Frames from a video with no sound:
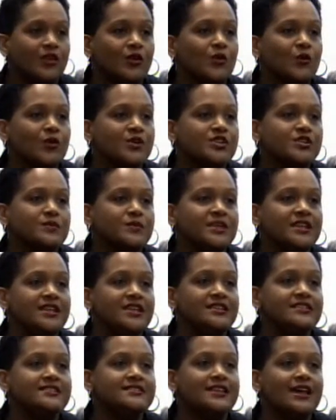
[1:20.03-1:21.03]
which
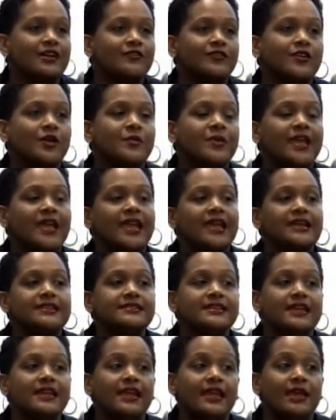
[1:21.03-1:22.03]
means that from 8
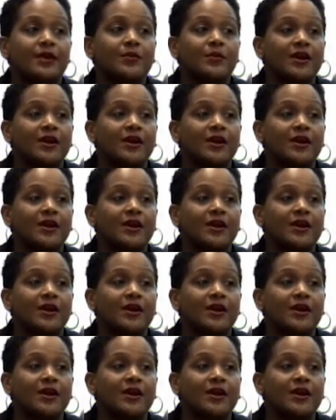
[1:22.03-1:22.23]
a.m.